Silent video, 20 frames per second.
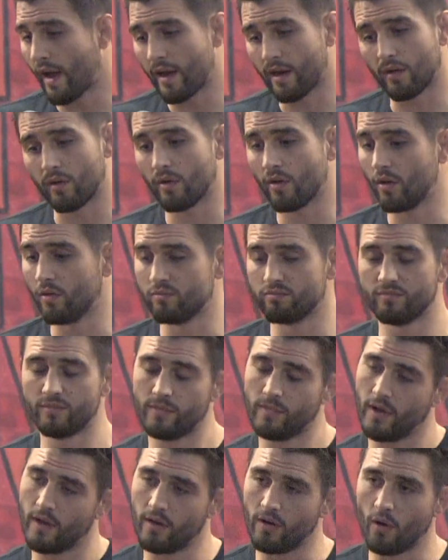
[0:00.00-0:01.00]
don't know
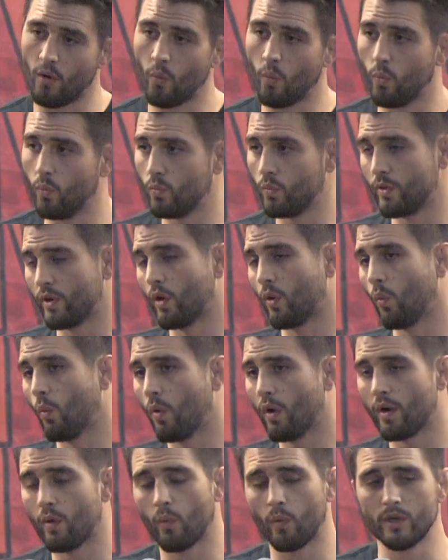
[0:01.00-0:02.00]

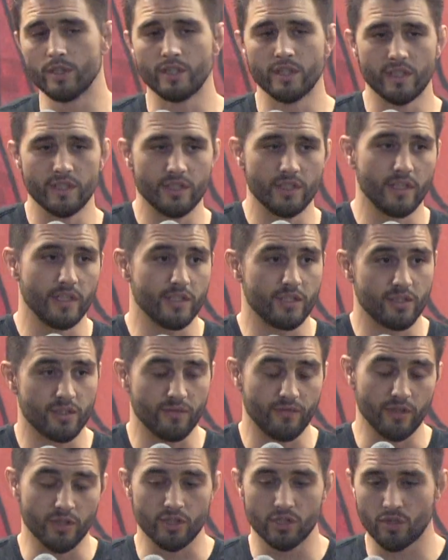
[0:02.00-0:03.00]
what each
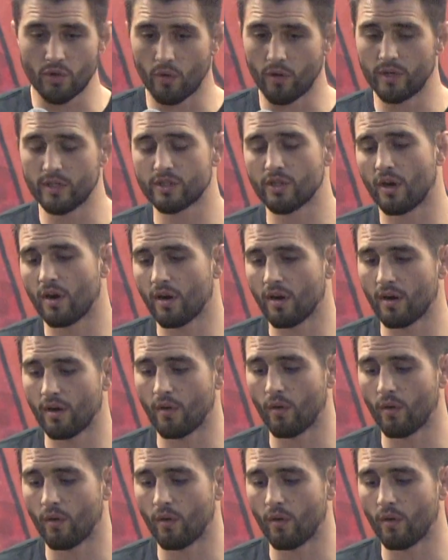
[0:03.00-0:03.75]
of your stories are,